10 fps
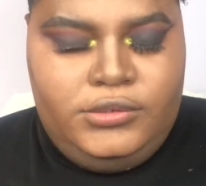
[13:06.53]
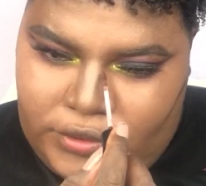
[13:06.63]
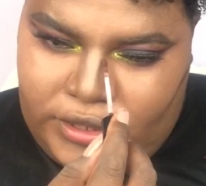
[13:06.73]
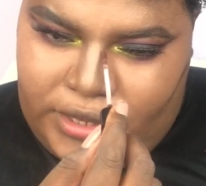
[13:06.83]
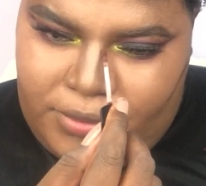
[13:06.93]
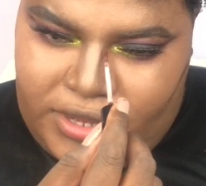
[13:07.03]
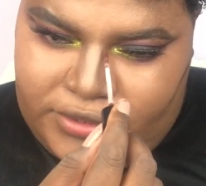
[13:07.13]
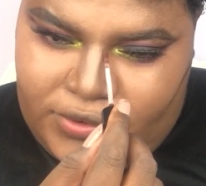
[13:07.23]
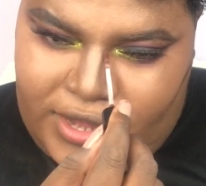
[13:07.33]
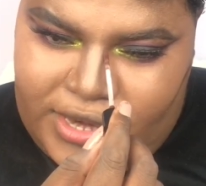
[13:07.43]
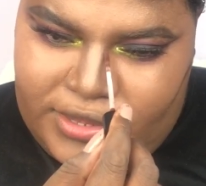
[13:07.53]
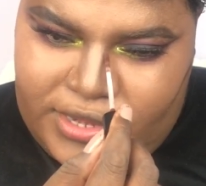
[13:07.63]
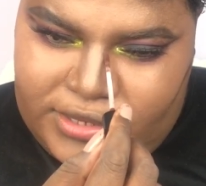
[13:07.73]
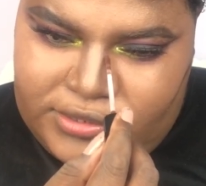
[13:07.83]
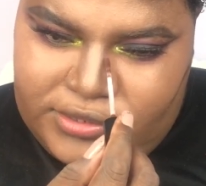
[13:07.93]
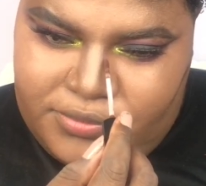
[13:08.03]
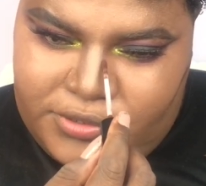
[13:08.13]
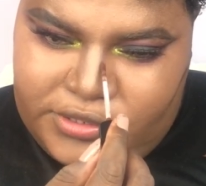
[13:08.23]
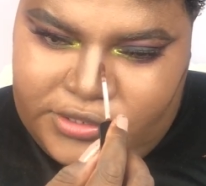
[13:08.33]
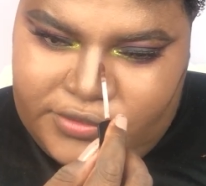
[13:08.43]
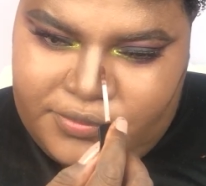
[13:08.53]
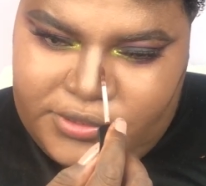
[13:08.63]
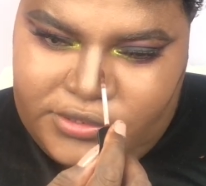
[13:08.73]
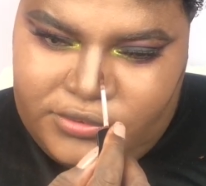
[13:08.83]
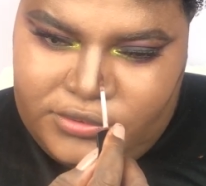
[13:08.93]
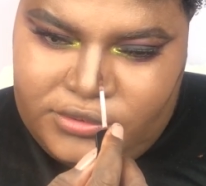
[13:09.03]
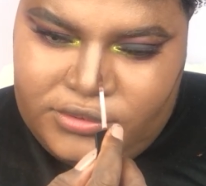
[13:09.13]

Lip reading: And I'm also adding that to the bridges of my nose.